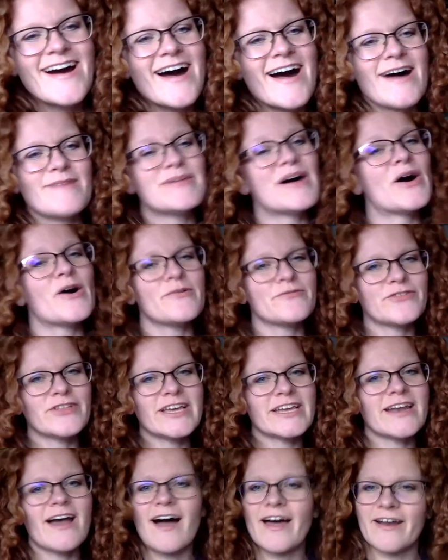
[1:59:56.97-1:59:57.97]
Uh, but
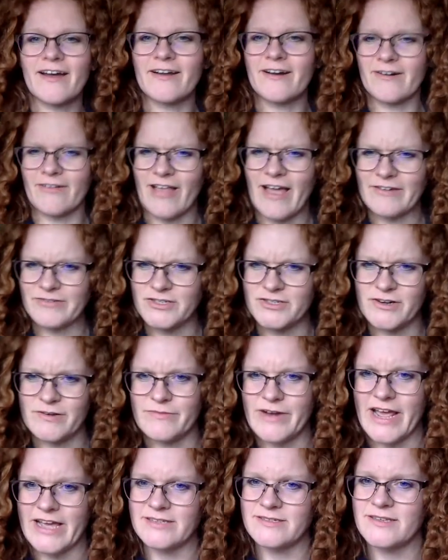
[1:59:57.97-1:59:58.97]
hopefully not on our live
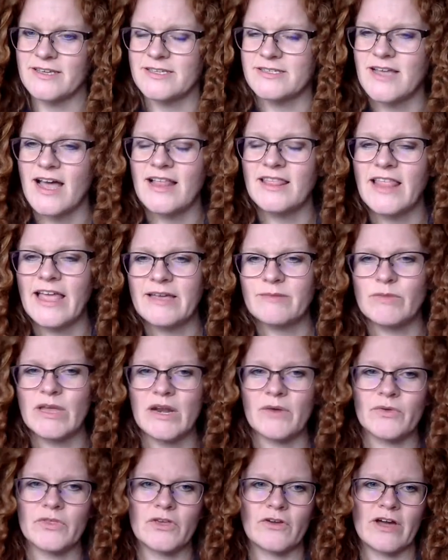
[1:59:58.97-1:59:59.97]
stream days, because I like
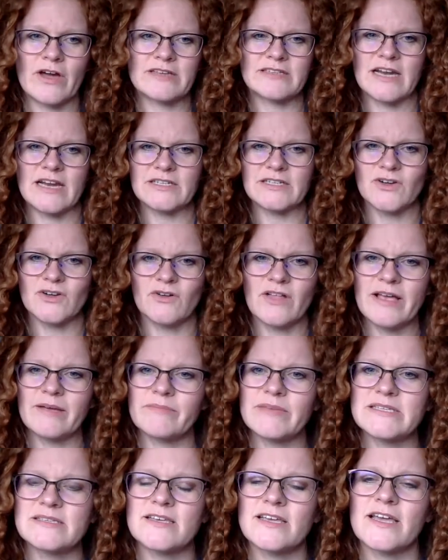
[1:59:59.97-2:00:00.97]
meeting with you guys and I don't like
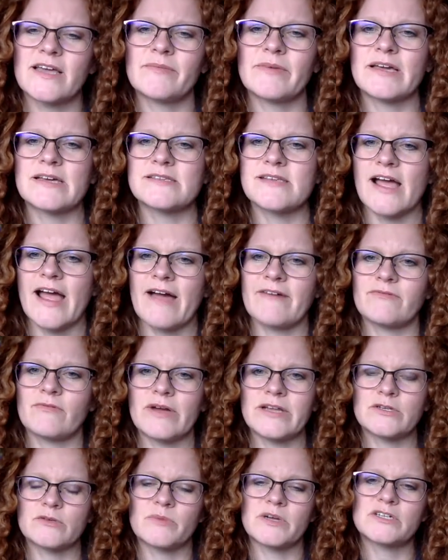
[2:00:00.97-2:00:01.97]
missing it because I have
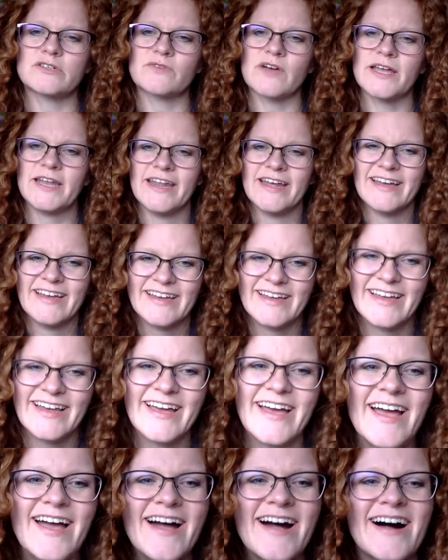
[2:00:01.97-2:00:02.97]
way too much fun.
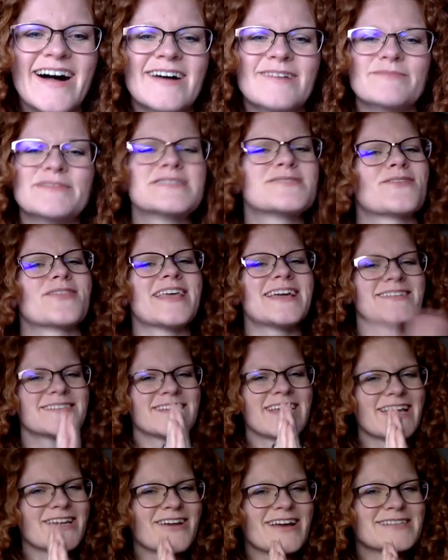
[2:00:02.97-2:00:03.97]
Um, so thanks
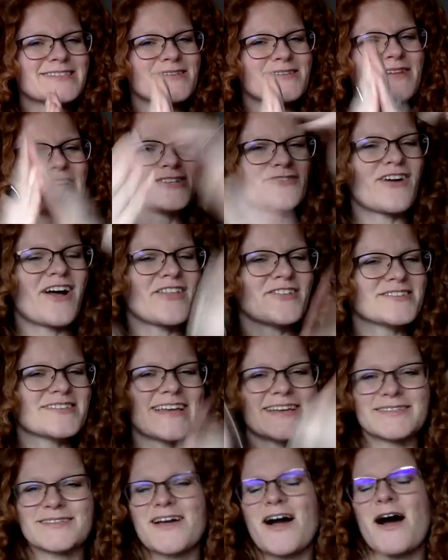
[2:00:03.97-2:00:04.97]
again, you guys, so much for all those likes,